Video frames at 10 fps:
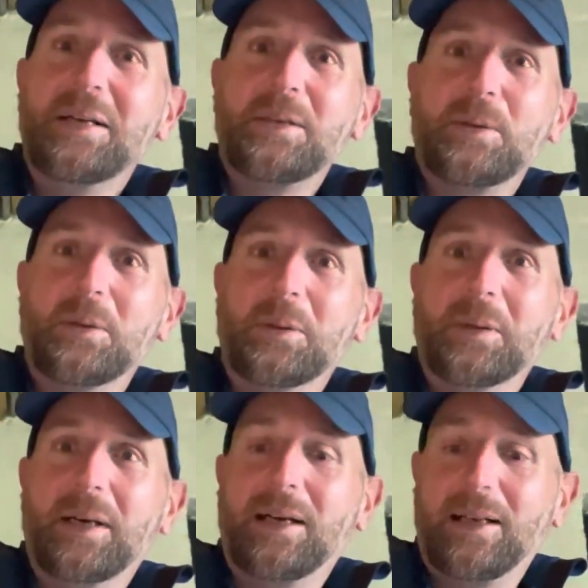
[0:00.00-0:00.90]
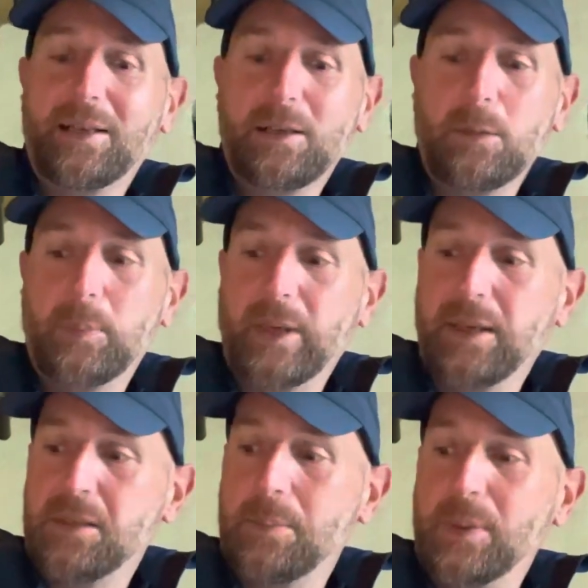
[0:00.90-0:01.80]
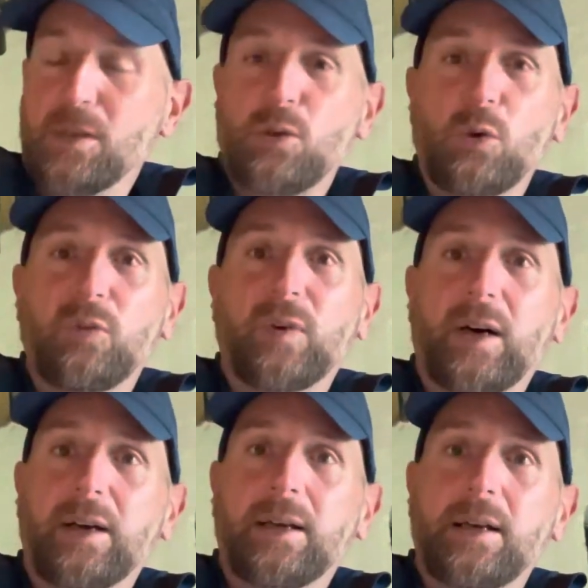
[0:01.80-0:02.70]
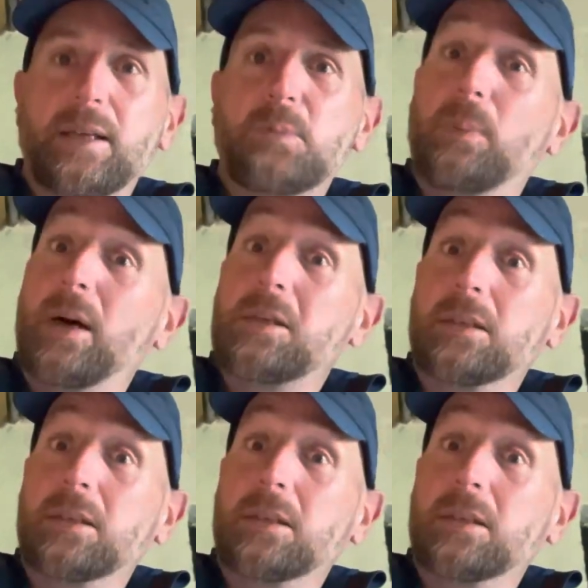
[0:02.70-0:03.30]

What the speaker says: So a couple of recipes so far is pasta